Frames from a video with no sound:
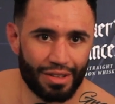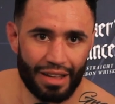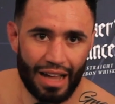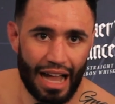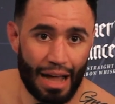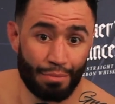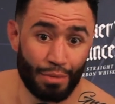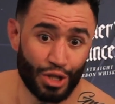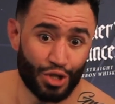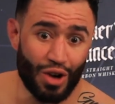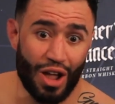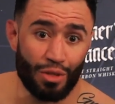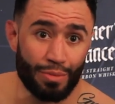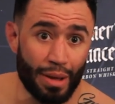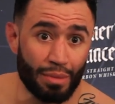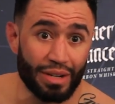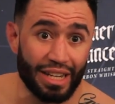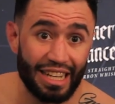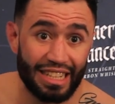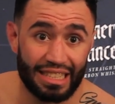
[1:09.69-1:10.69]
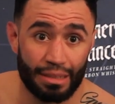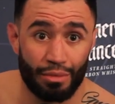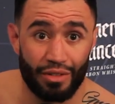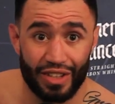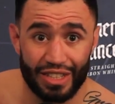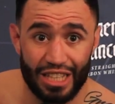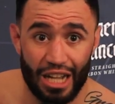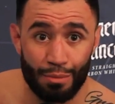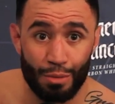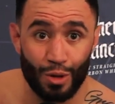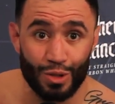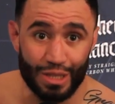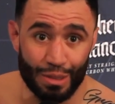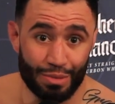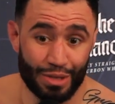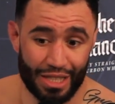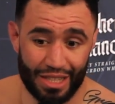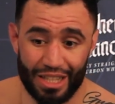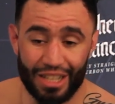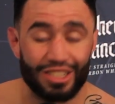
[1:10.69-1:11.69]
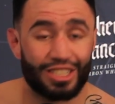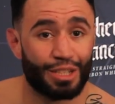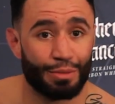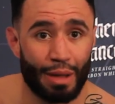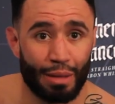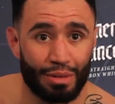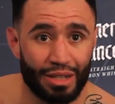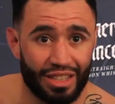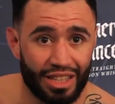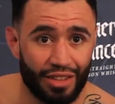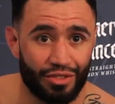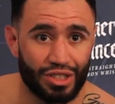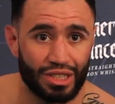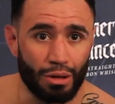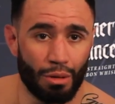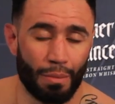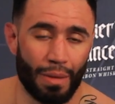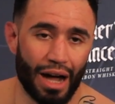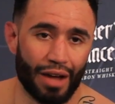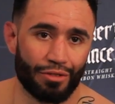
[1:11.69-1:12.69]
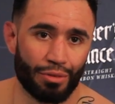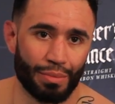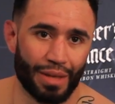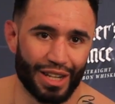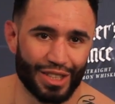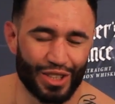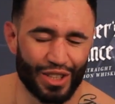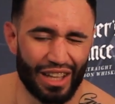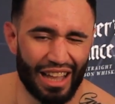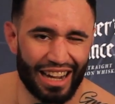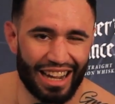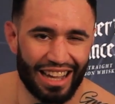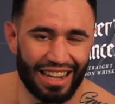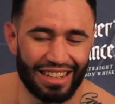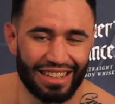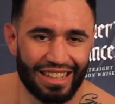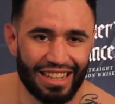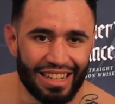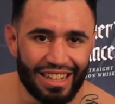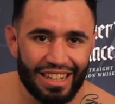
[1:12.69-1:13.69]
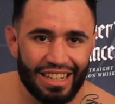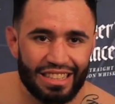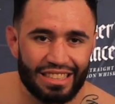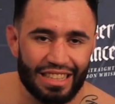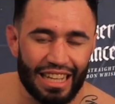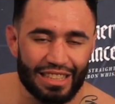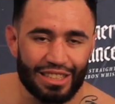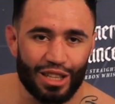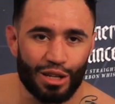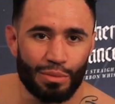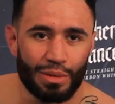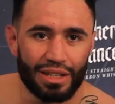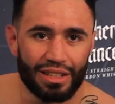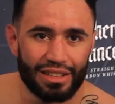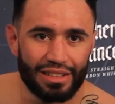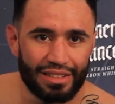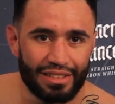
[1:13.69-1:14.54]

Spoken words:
I'd much rather be able to eat some of his elbows than just to be able to deliver some of mine from there. So yeah, that kind of stings a little bit.